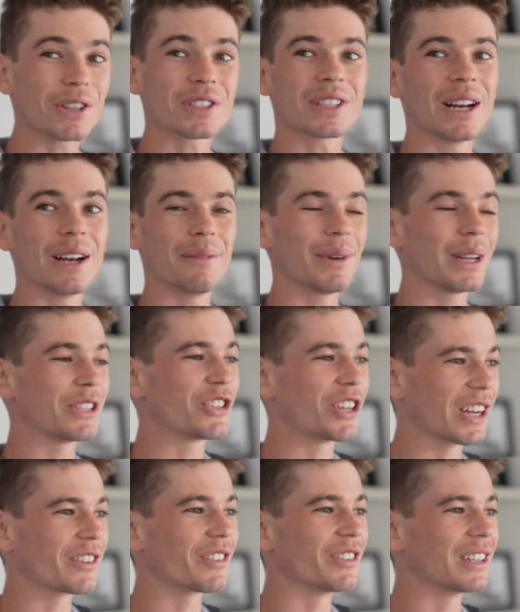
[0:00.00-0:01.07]
first time I
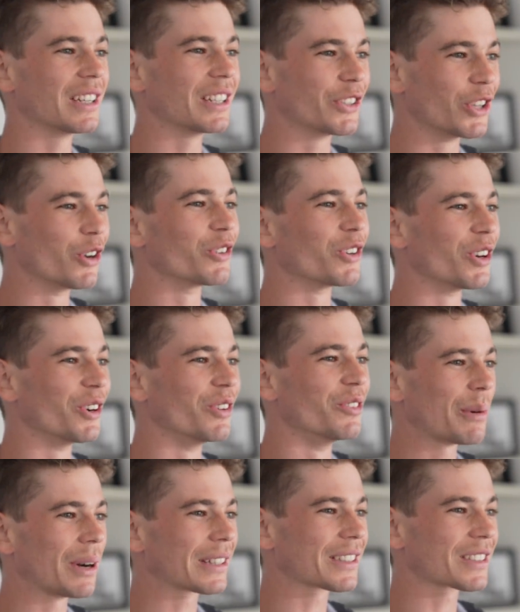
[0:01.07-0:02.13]
genuinely don't know
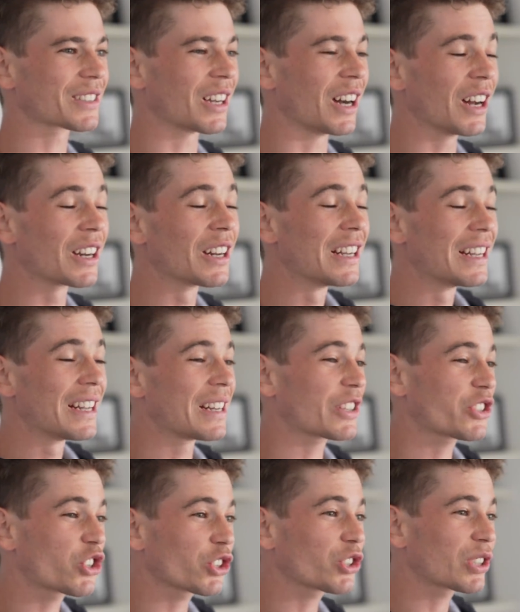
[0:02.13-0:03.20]
where to start.
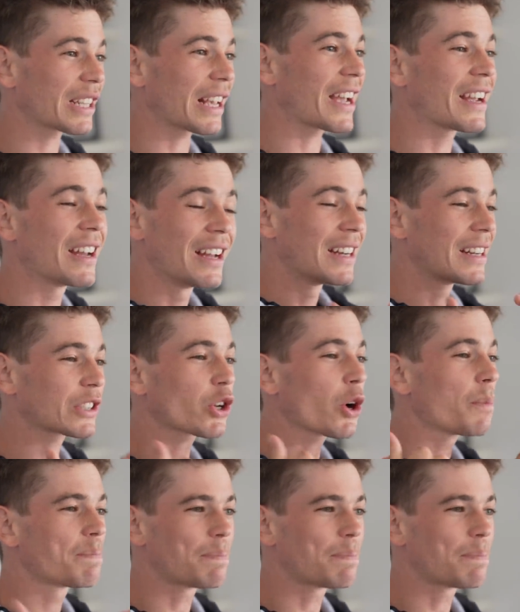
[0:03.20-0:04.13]
Let's just say, let's go